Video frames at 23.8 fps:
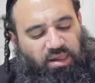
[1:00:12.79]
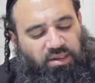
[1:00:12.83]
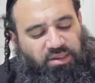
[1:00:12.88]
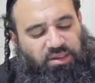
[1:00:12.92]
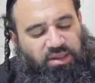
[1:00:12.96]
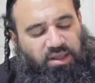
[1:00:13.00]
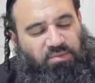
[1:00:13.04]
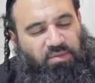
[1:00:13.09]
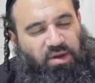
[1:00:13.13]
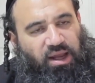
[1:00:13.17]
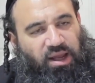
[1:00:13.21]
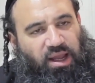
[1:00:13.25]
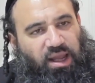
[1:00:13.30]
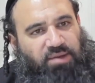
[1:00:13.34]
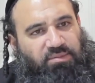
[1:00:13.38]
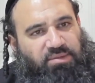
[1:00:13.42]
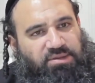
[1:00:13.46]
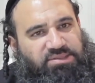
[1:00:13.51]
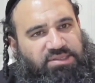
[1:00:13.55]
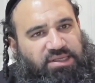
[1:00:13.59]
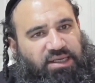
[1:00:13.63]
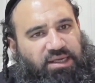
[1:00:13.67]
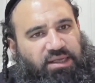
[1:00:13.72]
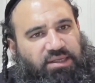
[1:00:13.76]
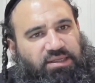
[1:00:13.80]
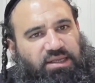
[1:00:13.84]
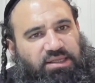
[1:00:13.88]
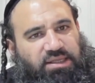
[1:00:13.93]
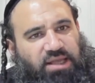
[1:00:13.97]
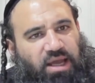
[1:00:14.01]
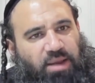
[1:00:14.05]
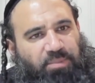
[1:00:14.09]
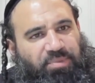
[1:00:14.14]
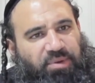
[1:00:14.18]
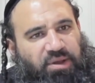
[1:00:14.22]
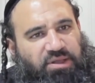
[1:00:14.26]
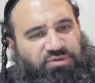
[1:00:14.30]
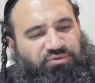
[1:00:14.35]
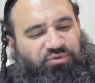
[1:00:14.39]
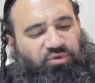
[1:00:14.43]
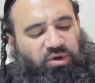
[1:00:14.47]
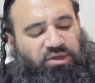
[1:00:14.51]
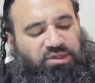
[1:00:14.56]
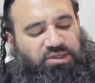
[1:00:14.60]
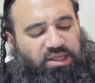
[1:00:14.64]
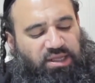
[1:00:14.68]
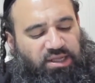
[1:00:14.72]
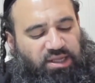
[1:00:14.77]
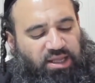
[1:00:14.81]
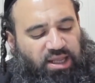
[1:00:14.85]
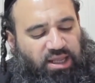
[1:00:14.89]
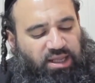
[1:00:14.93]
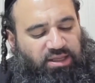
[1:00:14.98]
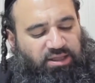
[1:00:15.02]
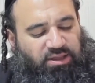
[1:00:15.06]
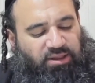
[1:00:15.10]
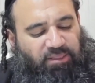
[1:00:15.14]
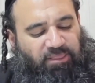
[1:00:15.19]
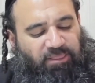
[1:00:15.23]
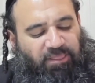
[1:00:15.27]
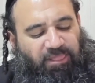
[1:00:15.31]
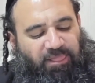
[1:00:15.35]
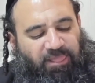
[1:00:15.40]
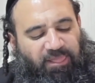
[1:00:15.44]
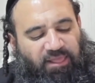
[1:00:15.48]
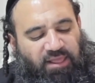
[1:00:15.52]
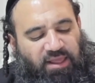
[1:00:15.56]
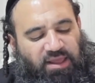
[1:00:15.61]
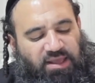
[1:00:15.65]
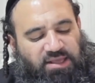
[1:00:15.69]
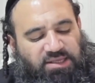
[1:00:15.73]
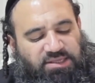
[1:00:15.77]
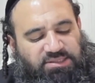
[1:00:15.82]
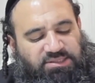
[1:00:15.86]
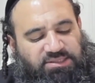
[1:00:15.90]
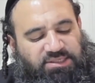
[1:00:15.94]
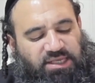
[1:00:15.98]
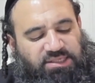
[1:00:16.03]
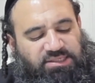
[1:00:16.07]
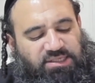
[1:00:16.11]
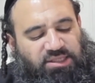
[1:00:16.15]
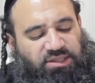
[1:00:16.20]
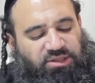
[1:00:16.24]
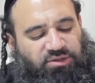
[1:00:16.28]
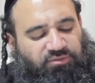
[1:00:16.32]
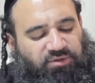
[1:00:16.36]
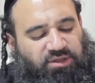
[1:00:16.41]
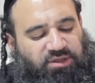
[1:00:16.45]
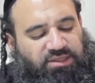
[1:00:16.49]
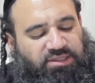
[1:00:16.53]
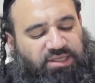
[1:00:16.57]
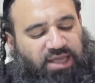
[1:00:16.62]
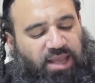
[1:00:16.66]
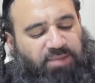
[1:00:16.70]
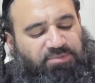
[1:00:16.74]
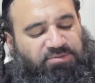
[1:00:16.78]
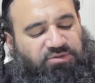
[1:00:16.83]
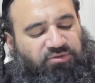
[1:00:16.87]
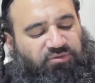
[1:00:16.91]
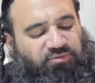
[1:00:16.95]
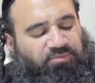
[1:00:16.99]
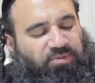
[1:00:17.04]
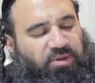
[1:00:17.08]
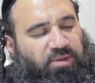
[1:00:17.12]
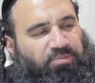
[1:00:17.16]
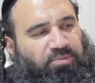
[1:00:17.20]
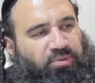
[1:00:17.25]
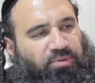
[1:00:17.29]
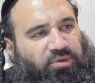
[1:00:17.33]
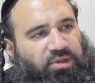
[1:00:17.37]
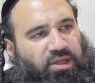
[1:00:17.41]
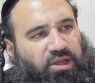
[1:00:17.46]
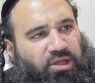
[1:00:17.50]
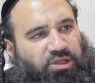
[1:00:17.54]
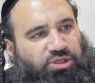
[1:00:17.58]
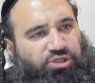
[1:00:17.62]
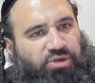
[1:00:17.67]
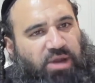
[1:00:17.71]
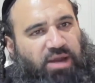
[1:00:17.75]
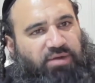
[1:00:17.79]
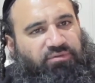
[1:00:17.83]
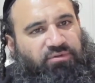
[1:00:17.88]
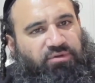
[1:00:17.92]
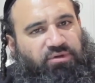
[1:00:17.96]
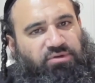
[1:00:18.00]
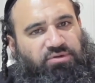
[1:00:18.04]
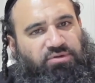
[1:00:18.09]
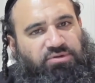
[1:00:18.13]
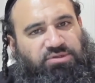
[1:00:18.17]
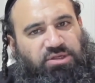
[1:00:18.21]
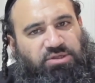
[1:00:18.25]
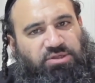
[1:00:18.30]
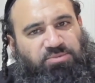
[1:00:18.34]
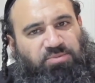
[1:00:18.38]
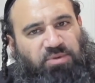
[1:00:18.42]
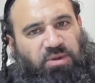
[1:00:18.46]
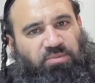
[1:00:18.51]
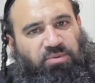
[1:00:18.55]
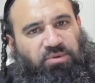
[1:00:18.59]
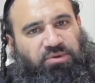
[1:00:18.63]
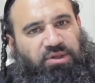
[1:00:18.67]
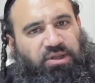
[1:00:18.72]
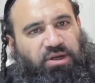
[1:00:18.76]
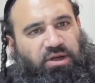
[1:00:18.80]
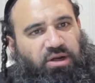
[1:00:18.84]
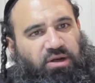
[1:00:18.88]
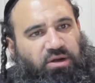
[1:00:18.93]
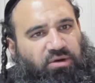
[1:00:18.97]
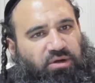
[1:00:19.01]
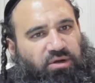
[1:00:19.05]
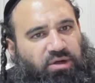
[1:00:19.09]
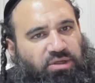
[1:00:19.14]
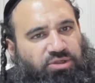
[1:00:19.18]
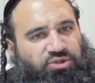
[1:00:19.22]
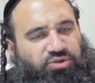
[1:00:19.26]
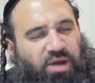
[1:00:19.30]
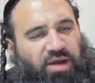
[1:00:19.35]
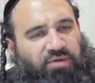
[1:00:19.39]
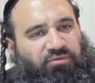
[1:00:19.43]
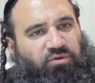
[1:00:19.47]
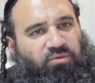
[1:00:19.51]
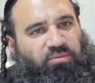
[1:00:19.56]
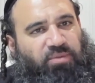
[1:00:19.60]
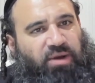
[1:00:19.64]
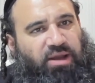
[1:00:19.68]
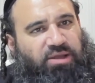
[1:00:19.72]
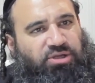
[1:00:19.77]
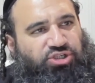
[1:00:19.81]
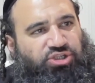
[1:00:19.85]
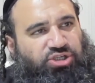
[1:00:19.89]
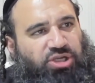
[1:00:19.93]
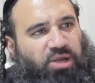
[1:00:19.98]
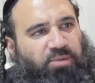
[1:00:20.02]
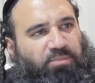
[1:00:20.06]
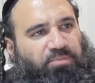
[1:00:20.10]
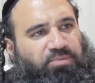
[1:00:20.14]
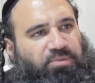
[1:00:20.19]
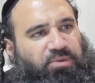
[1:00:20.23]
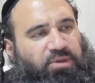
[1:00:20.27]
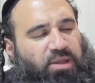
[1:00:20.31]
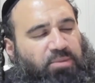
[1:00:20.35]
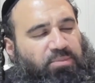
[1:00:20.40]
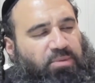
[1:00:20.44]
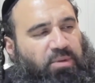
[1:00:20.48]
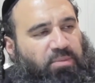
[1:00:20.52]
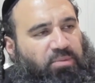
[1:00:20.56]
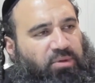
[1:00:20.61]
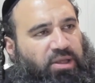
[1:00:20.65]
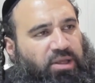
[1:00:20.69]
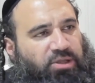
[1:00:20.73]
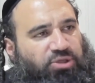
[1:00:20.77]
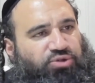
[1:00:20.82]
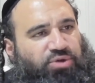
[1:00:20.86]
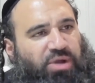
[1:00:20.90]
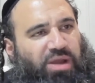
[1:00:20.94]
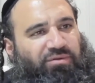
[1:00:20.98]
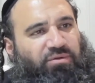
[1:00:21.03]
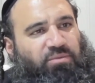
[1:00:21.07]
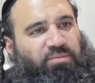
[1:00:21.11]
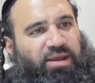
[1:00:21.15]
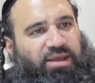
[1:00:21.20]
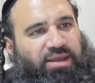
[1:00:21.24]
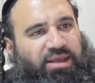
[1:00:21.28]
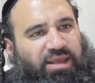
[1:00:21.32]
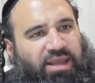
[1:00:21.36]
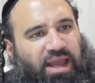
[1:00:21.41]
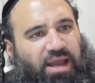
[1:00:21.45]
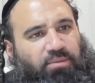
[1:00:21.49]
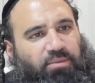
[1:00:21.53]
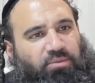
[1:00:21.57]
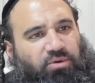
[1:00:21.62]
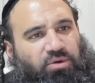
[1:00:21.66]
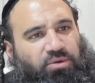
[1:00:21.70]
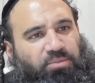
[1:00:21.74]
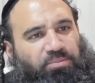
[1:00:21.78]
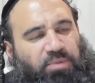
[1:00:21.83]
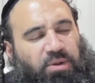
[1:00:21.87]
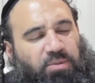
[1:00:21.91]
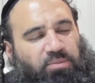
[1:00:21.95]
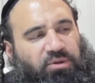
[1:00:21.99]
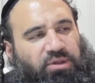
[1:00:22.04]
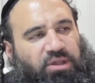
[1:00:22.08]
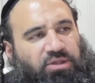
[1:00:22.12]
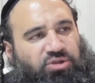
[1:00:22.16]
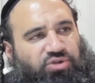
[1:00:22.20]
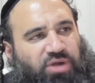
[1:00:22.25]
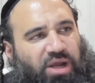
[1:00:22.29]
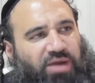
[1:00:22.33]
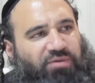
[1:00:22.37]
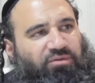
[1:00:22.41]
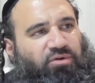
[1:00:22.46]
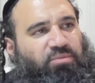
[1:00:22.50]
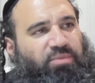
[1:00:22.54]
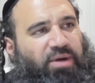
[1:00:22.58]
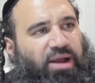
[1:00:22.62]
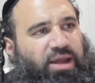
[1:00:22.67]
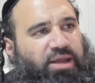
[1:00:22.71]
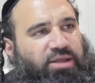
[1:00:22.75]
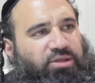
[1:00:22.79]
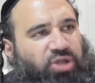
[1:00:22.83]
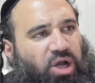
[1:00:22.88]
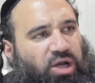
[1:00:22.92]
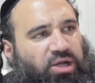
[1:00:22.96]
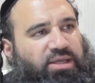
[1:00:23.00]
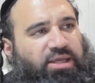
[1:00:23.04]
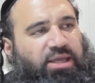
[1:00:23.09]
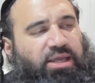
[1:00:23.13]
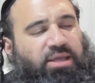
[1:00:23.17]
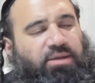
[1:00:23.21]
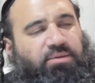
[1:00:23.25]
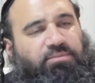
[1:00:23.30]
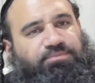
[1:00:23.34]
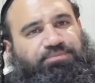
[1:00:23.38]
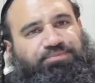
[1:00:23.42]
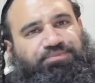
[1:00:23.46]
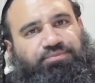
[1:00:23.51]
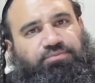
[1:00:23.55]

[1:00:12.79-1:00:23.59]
The Gemara in Masechet Nida, page 14a, says there are three types of people that are travelers. There's people that are travel by ship, people that travel by camel, and people that travel by donkey.